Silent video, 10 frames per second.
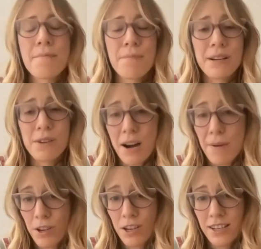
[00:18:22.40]
my
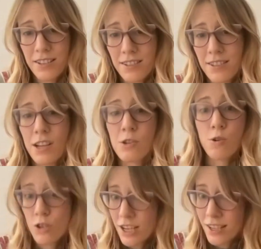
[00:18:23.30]
grammar is
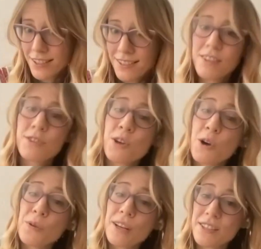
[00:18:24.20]
atrocious.
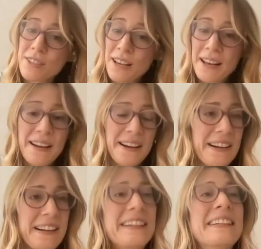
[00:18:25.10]
So it's
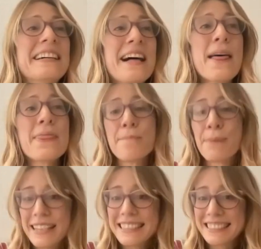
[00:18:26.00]
uh, the
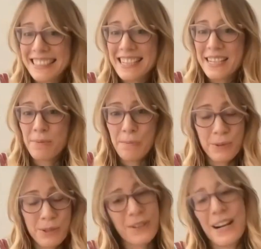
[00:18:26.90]
biggest thing is people
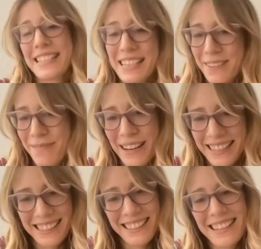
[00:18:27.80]
correcting
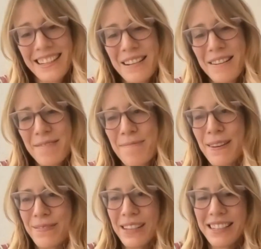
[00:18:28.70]

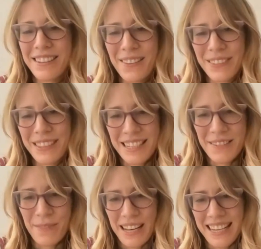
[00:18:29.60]
my grammar
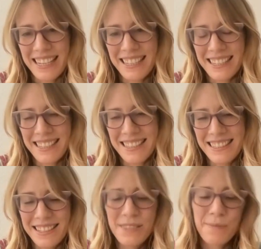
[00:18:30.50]
and my
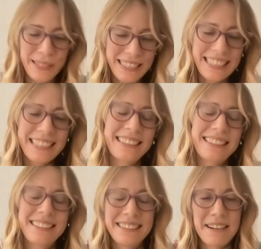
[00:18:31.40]
spelling.
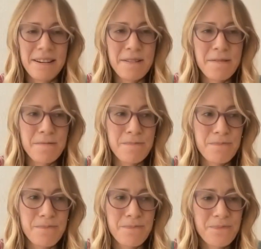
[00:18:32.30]

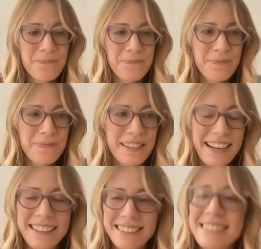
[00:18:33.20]
um
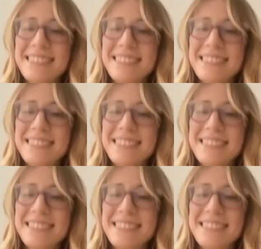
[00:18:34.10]
yeah.